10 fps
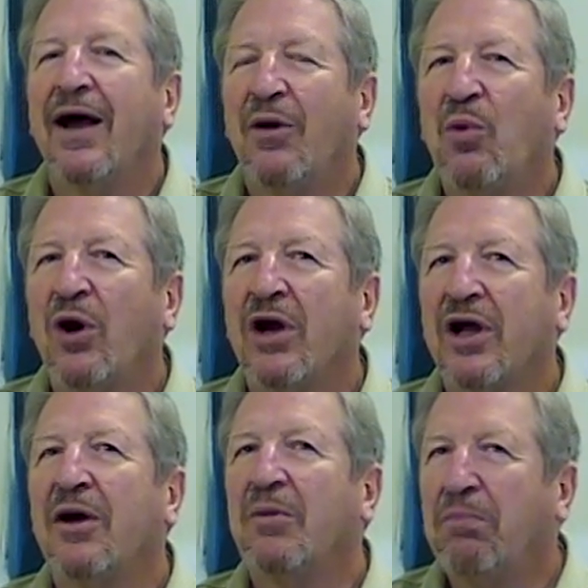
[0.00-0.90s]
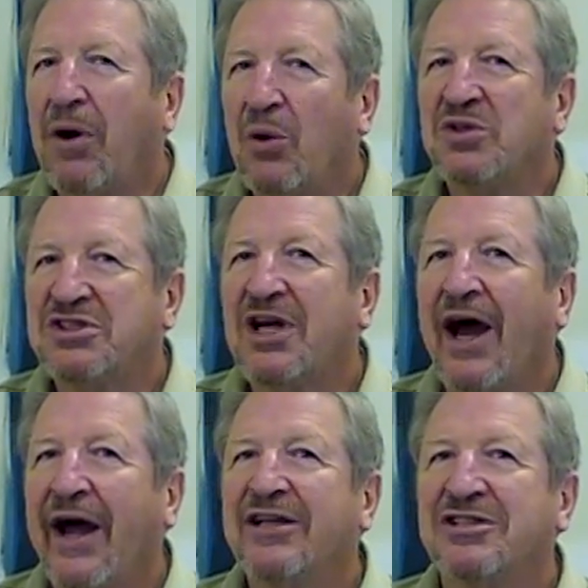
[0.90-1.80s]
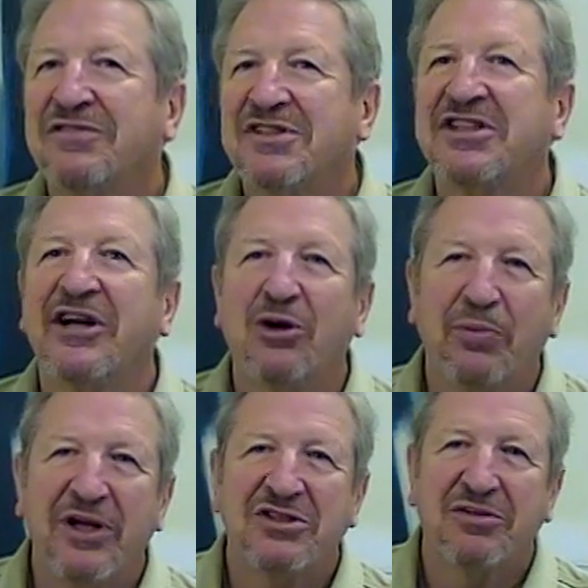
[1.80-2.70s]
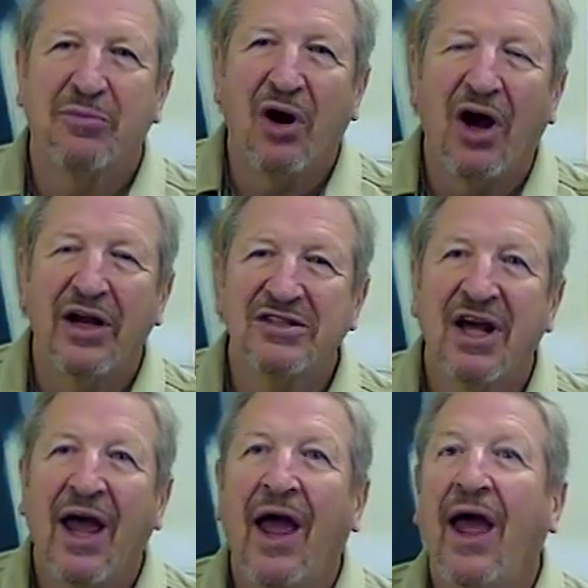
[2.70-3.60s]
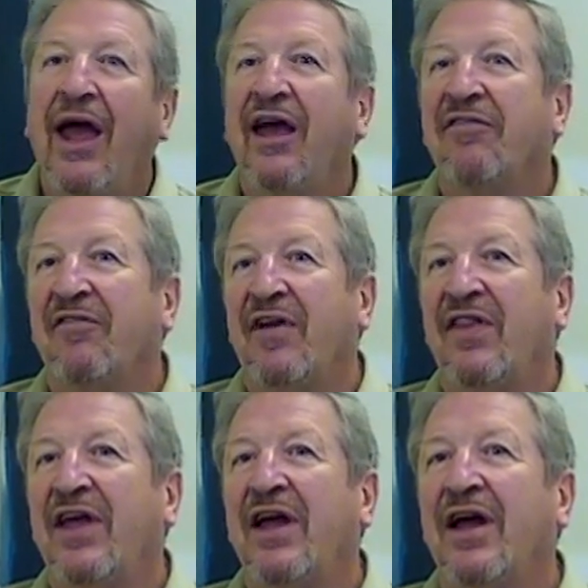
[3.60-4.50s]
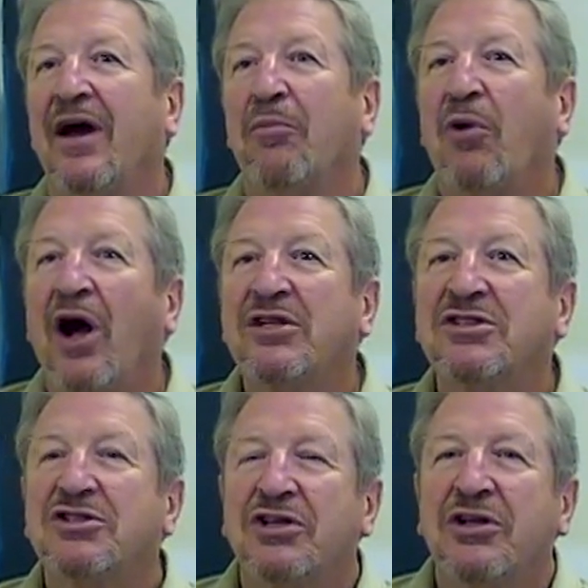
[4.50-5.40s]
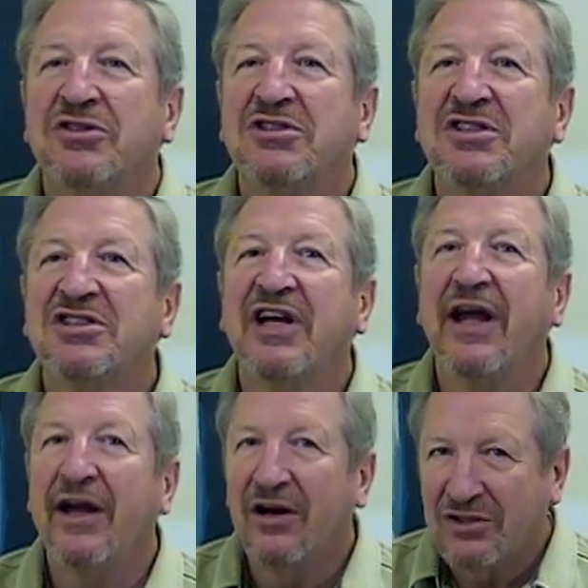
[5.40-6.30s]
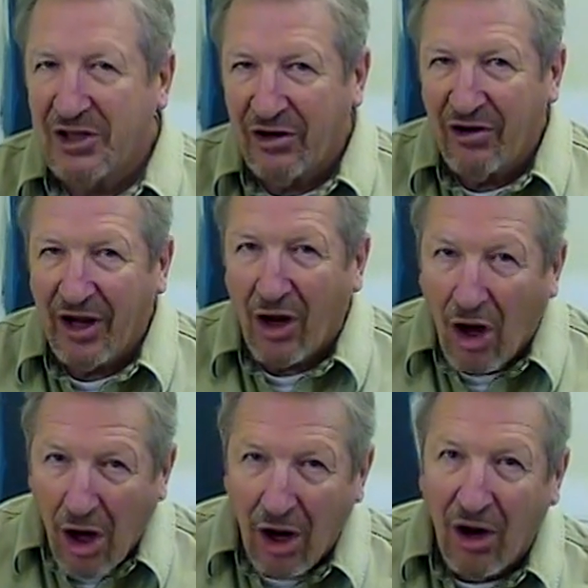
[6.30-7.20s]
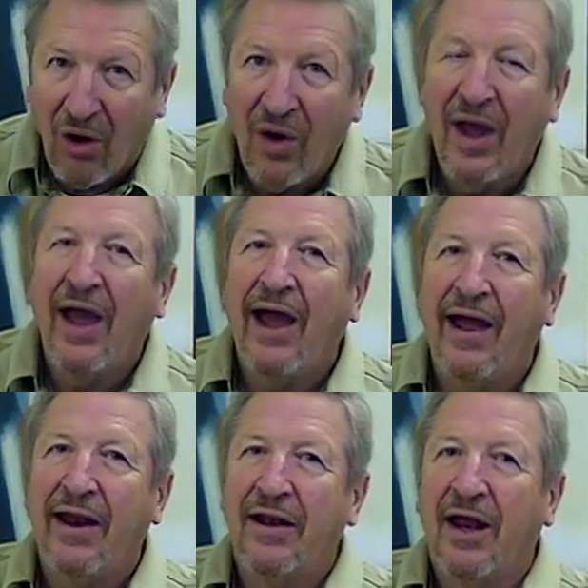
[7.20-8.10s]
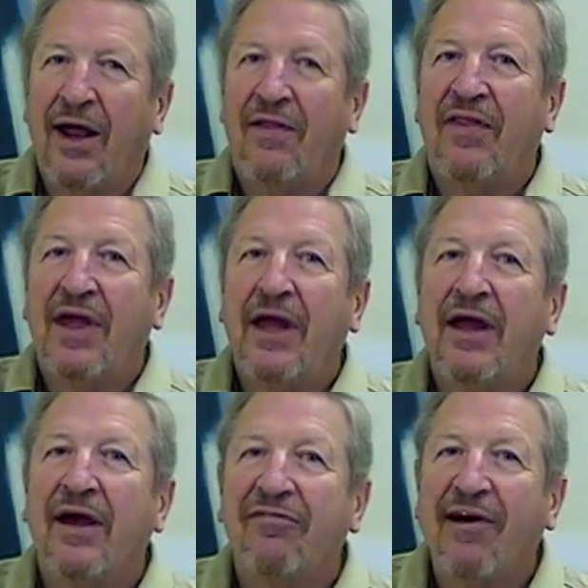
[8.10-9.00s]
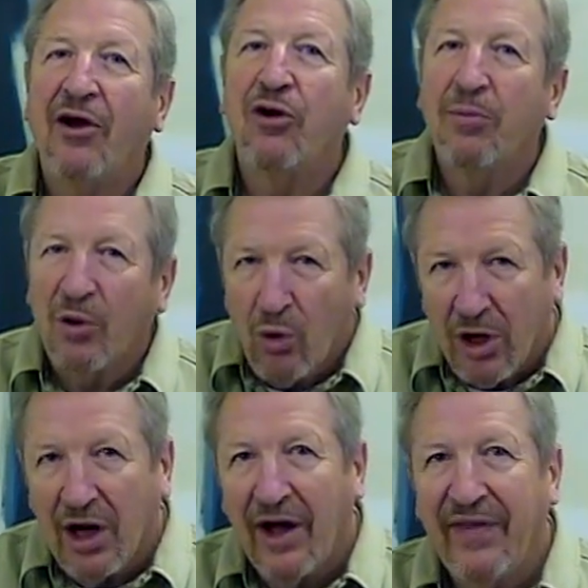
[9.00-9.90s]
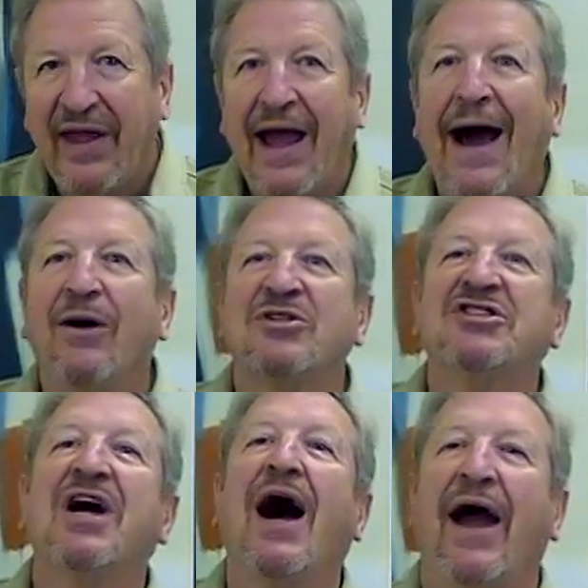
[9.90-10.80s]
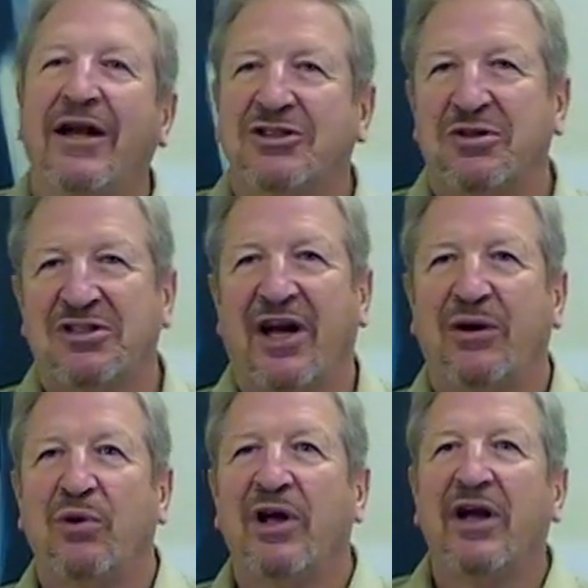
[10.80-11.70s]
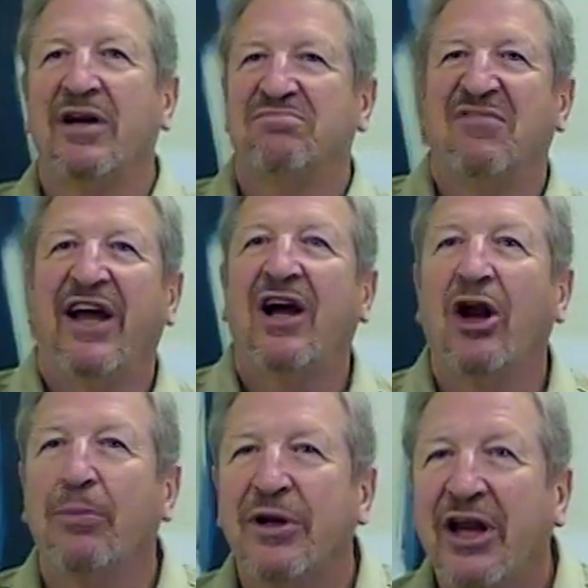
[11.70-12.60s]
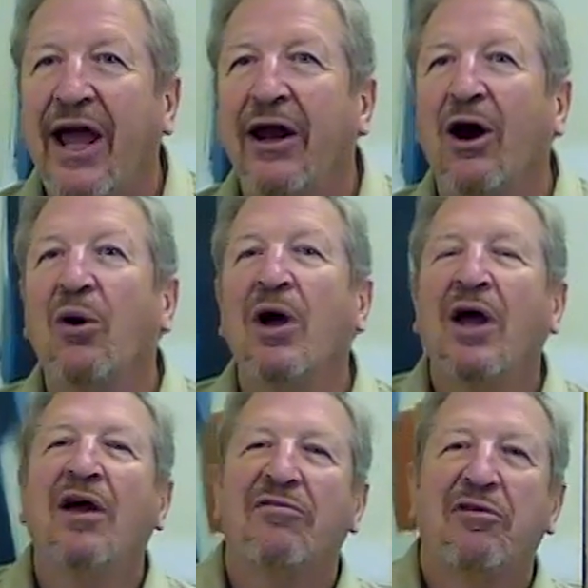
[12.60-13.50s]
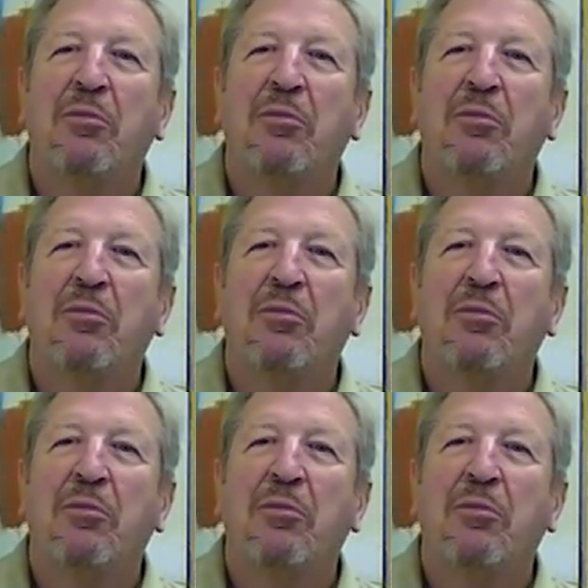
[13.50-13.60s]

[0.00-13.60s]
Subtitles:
work both sides of a single piece of bronze. If the bronzes you're used to seeing are generally hollow, and the foundrymen work on the outside, so it's like working like on a potato. For